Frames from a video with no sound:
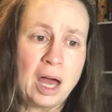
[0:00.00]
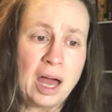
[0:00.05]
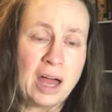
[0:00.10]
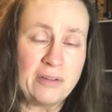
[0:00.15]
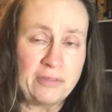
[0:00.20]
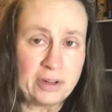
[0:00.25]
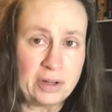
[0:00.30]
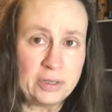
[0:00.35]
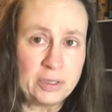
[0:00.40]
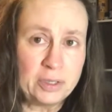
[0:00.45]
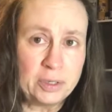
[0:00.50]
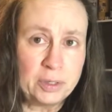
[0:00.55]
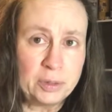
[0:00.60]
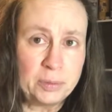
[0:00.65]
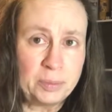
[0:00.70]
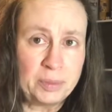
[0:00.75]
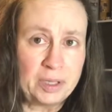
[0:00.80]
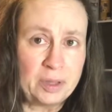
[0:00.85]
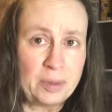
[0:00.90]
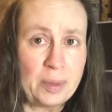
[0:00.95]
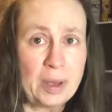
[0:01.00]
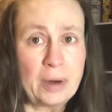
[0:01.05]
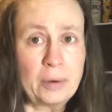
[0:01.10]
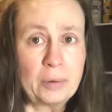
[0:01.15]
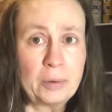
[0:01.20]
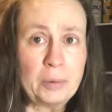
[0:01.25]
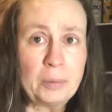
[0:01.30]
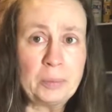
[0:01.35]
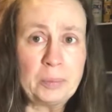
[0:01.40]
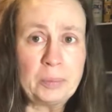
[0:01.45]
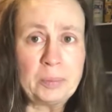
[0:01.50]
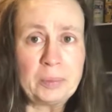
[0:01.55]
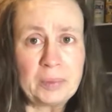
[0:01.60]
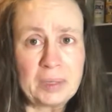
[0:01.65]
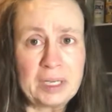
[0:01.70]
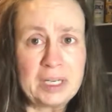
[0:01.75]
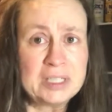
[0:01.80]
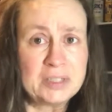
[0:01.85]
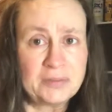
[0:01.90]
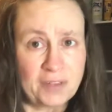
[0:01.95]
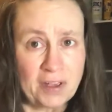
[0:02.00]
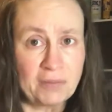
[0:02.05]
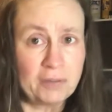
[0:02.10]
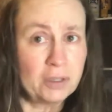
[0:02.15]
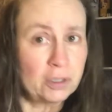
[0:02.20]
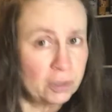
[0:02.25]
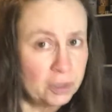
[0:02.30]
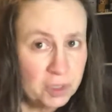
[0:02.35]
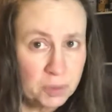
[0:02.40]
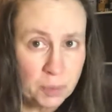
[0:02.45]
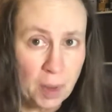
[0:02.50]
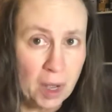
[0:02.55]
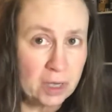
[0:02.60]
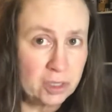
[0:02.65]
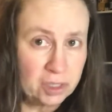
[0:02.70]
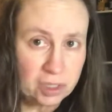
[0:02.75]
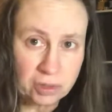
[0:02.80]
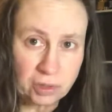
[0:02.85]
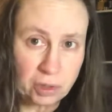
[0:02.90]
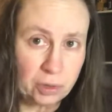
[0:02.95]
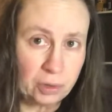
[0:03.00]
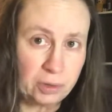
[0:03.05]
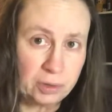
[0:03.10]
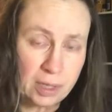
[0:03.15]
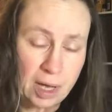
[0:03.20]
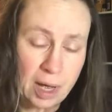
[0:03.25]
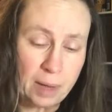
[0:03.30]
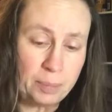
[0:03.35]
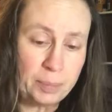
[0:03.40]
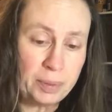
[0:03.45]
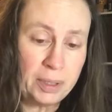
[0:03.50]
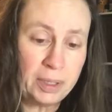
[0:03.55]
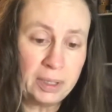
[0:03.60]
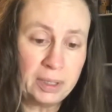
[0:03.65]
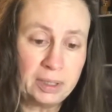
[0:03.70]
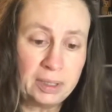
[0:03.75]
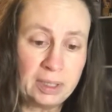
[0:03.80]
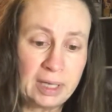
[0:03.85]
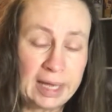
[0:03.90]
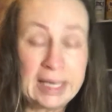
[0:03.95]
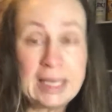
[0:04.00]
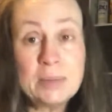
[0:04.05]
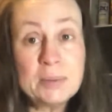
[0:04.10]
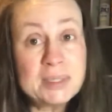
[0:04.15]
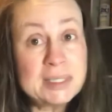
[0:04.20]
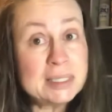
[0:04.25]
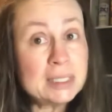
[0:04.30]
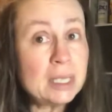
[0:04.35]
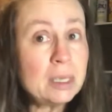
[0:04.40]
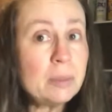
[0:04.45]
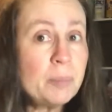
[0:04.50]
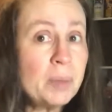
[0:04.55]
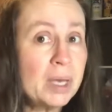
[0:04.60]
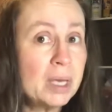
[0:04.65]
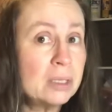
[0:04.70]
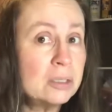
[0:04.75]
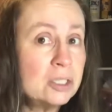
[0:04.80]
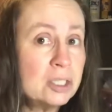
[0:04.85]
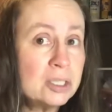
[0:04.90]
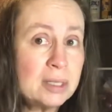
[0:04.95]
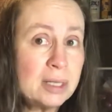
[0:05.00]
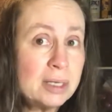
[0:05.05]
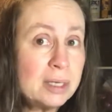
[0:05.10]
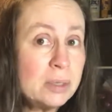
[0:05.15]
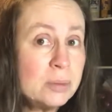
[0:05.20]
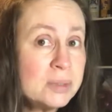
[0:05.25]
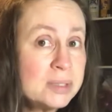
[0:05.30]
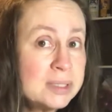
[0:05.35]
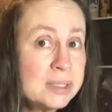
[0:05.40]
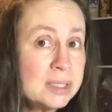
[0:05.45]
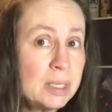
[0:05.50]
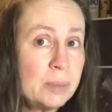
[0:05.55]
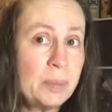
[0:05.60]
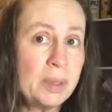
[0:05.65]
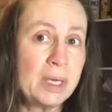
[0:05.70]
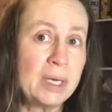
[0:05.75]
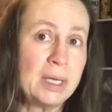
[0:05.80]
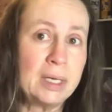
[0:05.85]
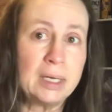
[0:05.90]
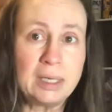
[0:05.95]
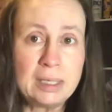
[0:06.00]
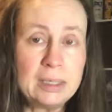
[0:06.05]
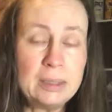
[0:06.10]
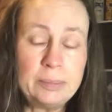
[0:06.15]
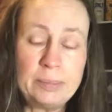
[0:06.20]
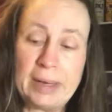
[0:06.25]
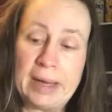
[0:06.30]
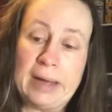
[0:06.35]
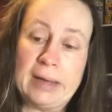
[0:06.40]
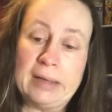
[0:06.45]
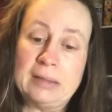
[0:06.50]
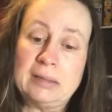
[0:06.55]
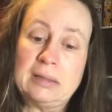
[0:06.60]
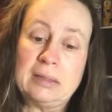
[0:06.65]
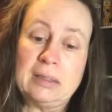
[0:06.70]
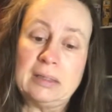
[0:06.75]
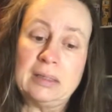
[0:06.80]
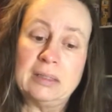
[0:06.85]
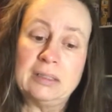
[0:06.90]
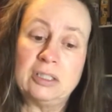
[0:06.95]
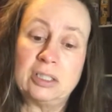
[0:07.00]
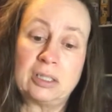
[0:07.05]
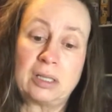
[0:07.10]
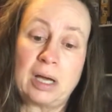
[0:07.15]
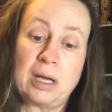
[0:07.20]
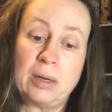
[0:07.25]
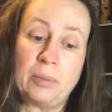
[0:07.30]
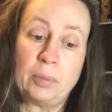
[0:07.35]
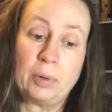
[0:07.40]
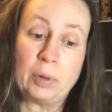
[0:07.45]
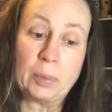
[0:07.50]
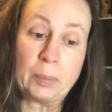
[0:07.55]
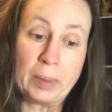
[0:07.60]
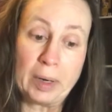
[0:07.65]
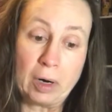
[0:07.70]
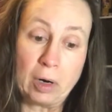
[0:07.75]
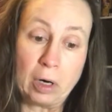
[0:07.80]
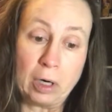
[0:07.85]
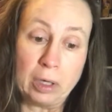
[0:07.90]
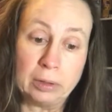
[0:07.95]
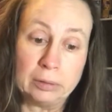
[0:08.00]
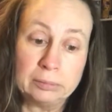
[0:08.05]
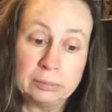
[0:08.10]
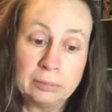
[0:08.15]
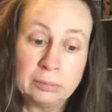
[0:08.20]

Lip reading: I found him in the back room in his favorite little spot, just curled up like he was sleeping, just like he was sleeping, and he had passed, and it just kind of broke my heart.